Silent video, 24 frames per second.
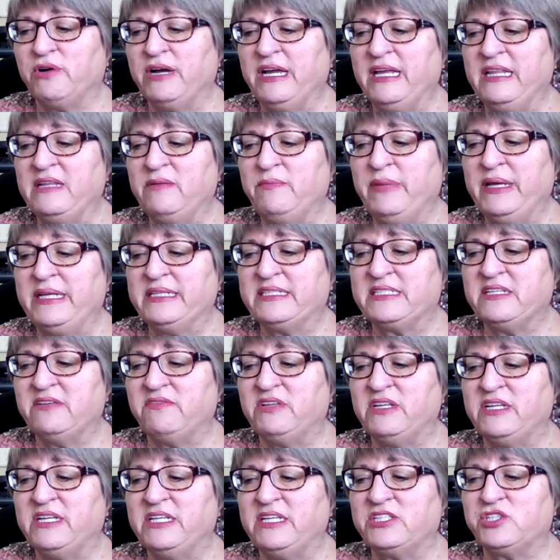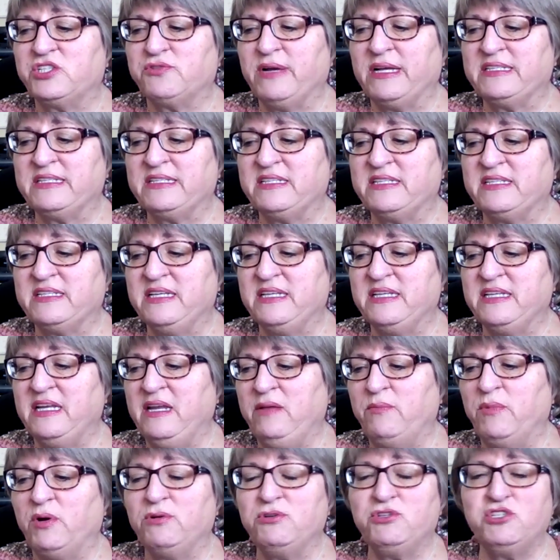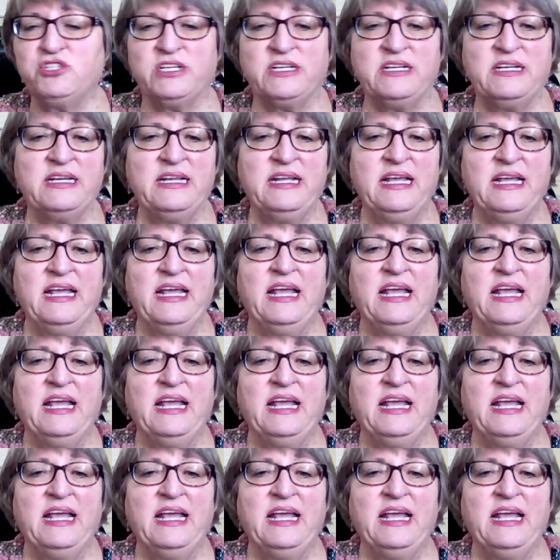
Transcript: in the midst of the distressing emotion?